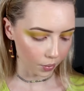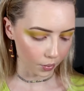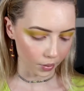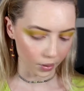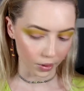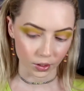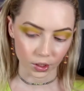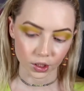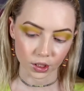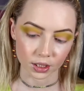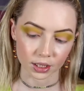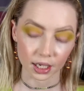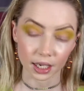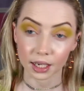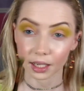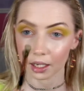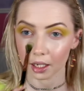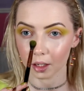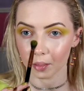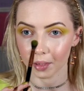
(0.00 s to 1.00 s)
We're going to just
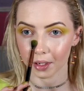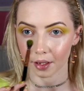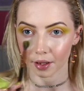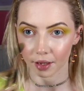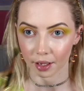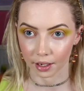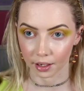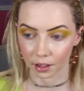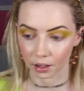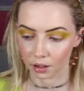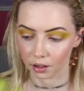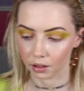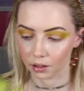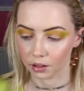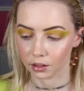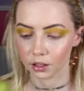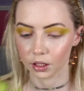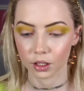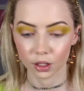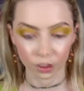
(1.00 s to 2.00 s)
take a little bit of that
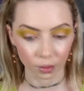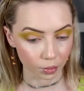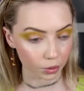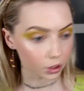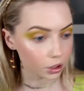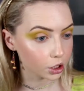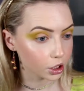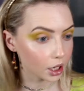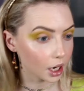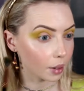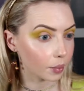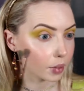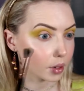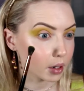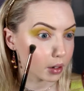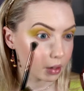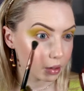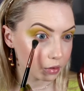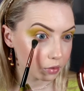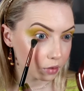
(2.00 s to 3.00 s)
on the brush and we're
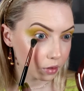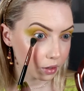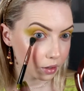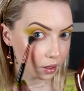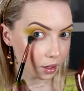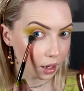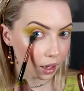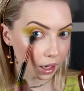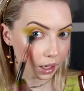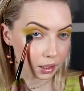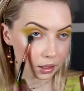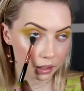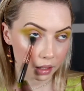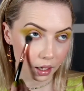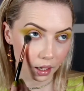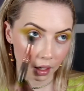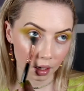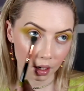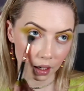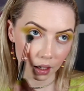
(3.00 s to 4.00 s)
going to run that
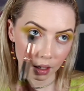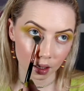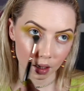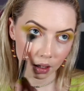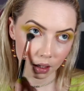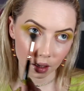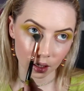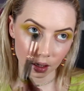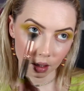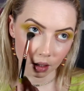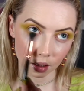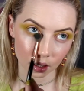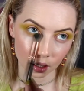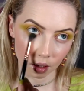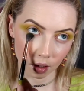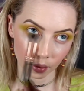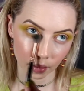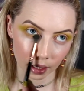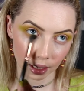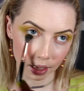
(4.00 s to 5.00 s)
along the
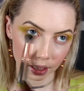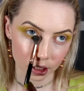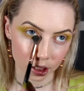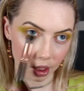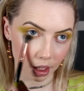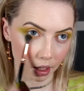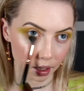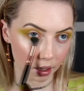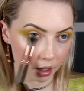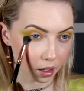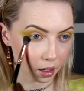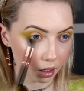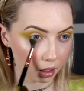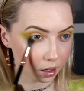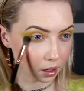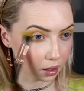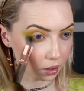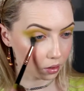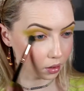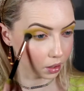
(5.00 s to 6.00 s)
lower lash line
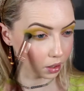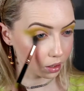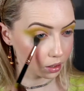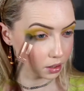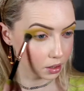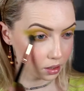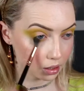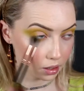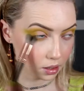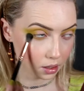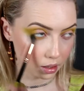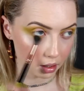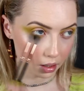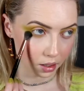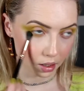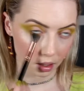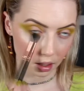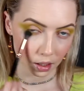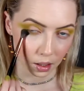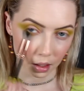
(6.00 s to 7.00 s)
all across.
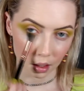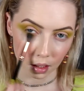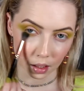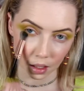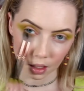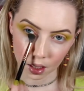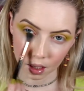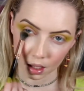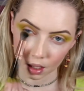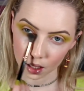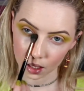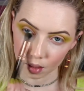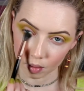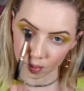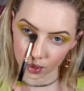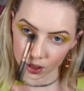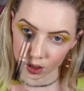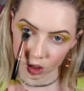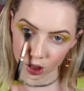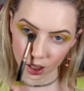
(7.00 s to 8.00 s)

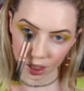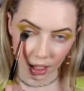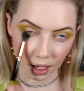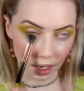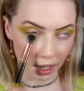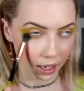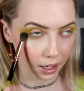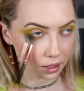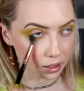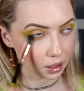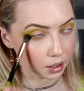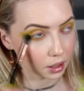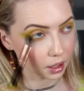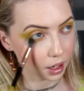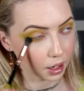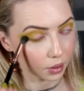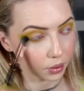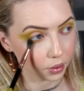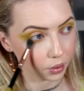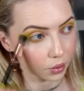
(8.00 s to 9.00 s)
Make sure you connect it on
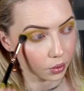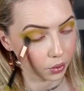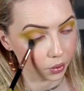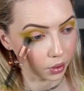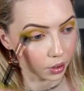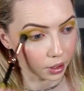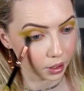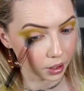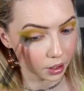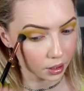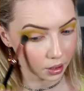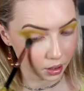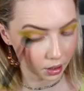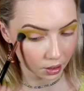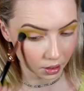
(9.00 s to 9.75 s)
the outer corner.